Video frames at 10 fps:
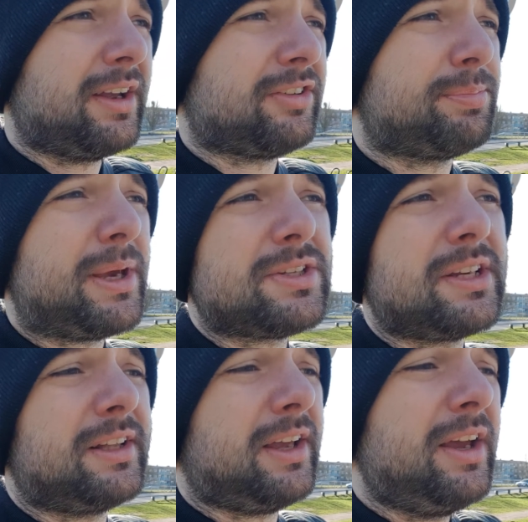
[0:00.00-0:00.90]
It's
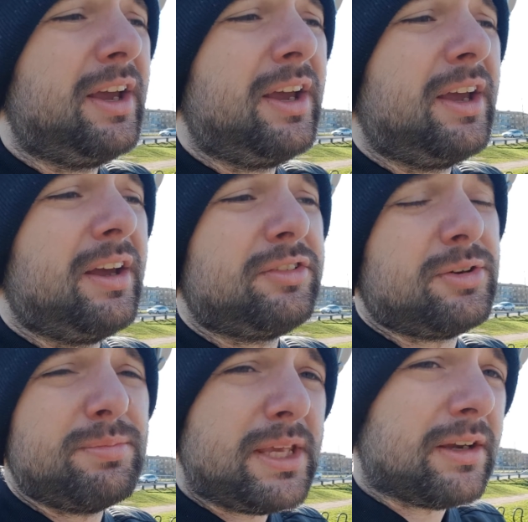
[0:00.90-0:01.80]
basically,
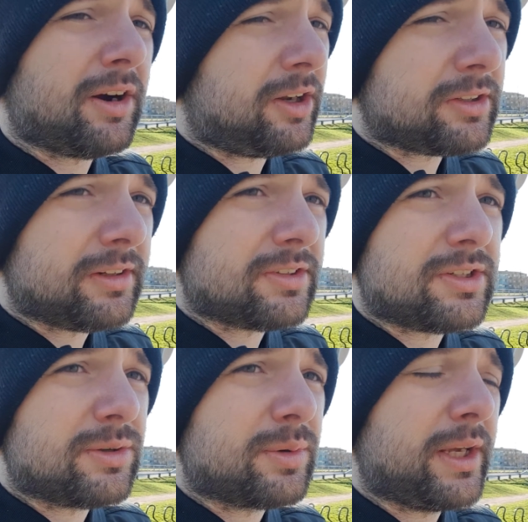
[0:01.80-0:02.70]
to me, Kotlin is
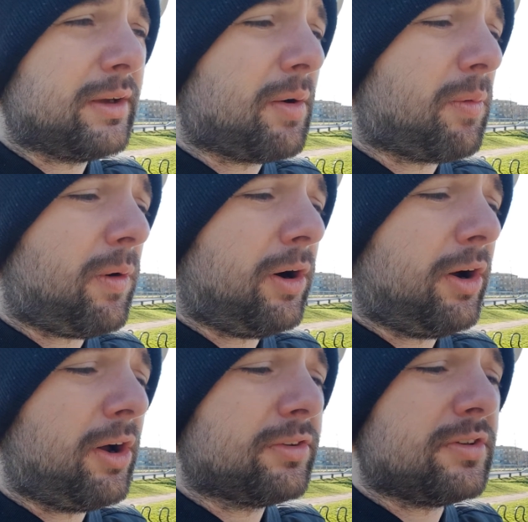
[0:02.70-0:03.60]
doing
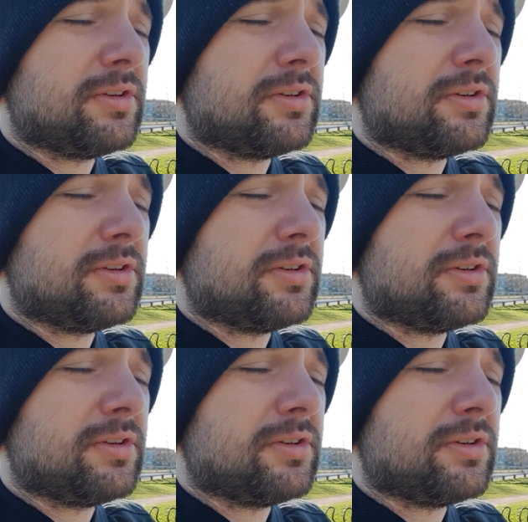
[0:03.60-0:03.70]
what